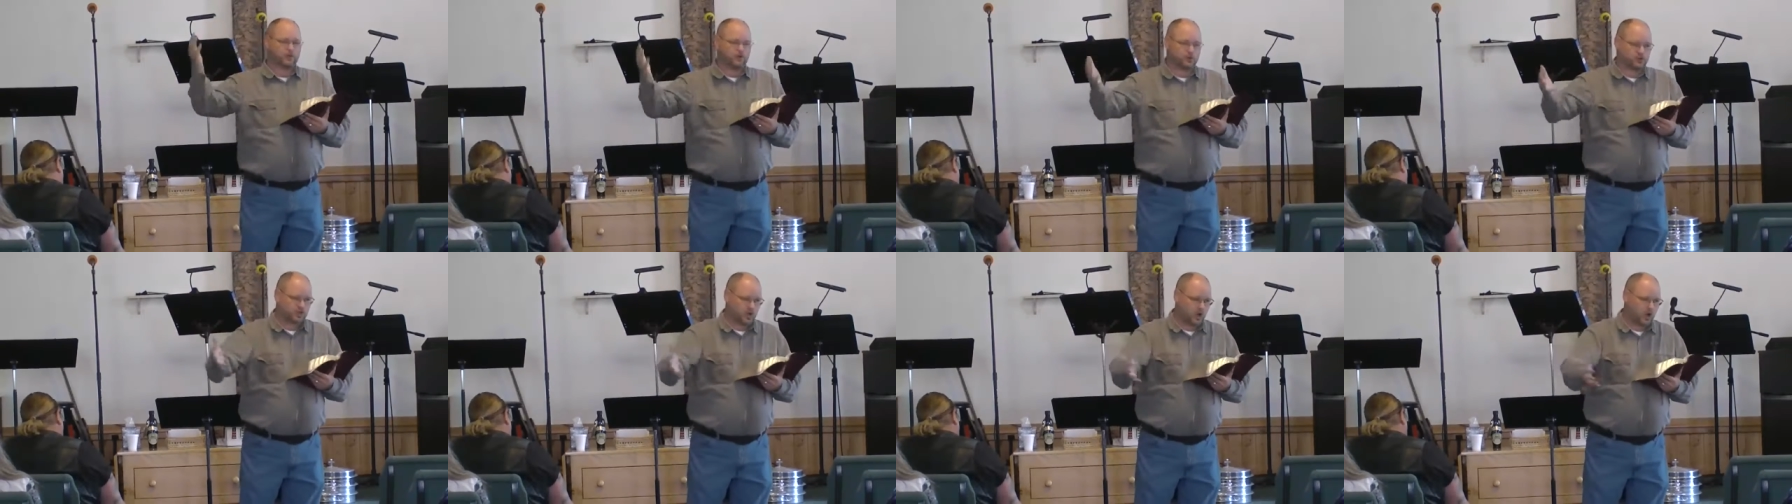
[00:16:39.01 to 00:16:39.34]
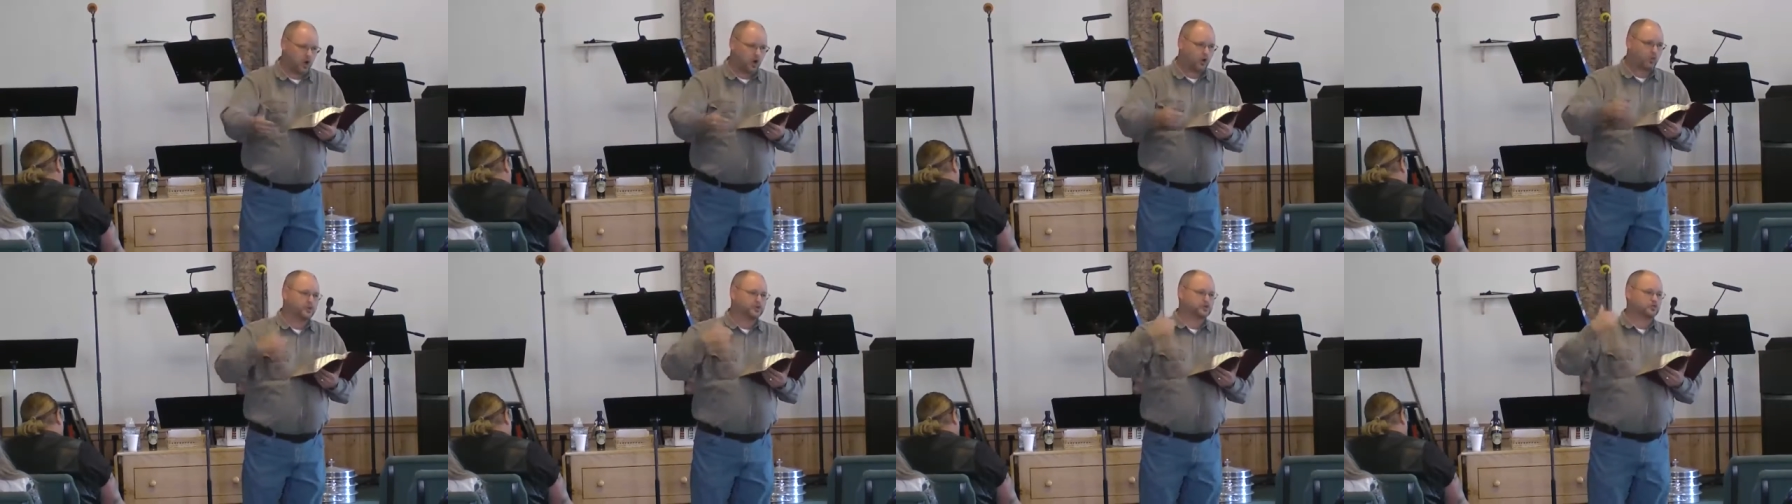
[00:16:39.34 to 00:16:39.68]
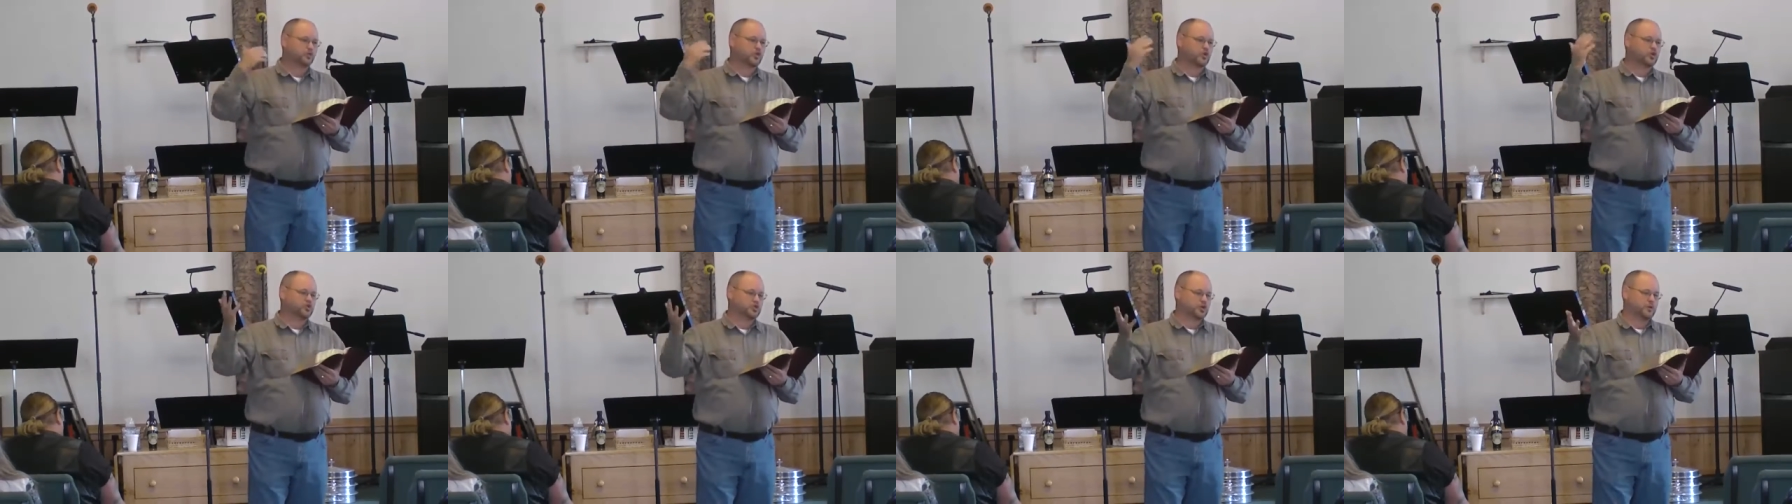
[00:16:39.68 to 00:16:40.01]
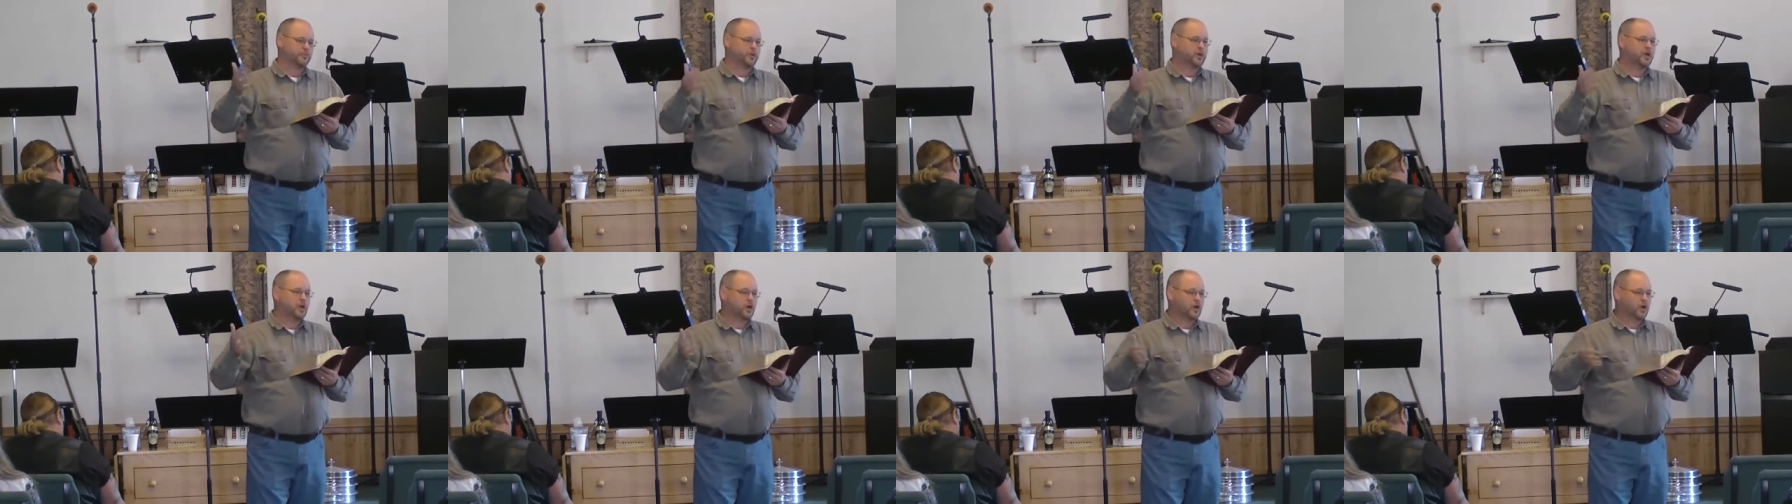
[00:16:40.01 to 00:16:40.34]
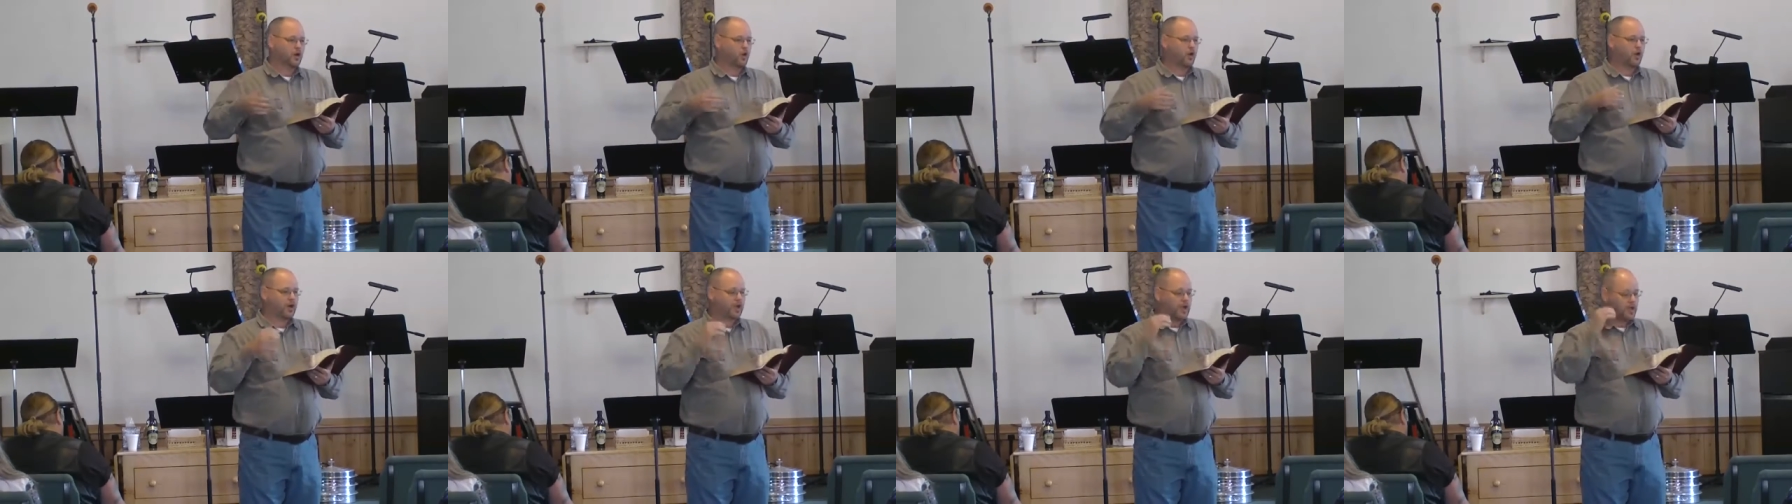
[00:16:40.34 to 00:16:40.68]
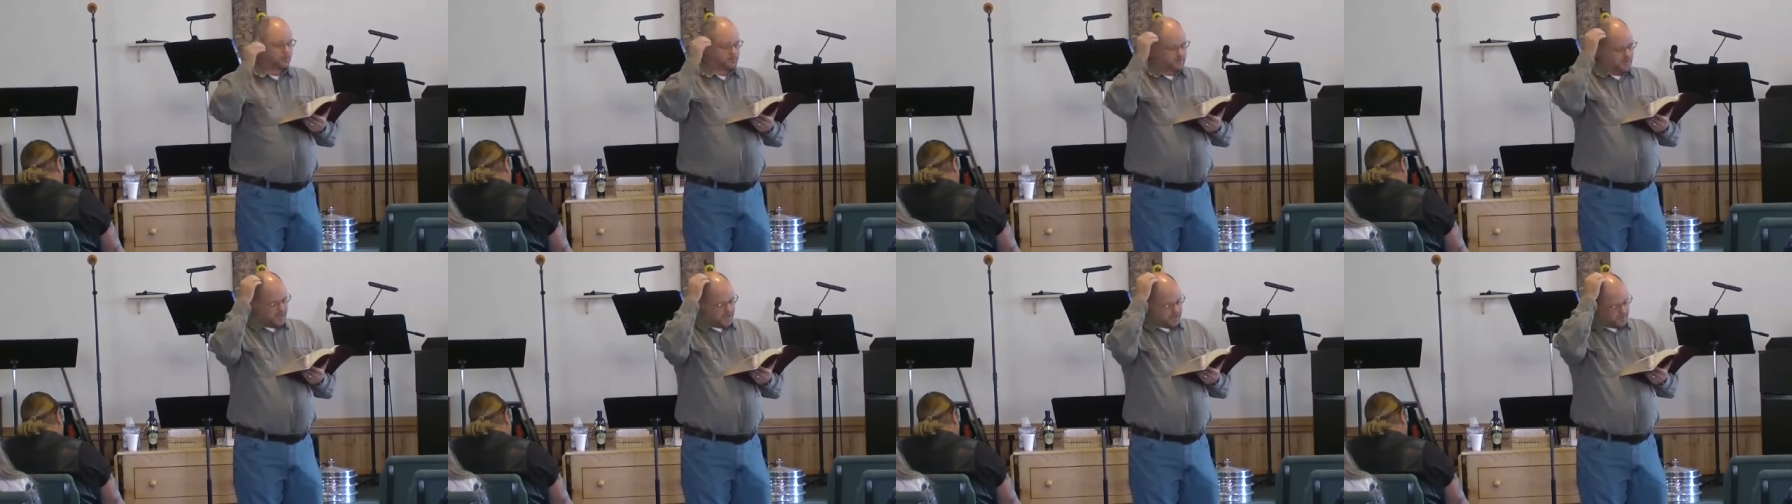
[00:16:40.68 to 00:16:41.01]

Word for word: There was always worship going up to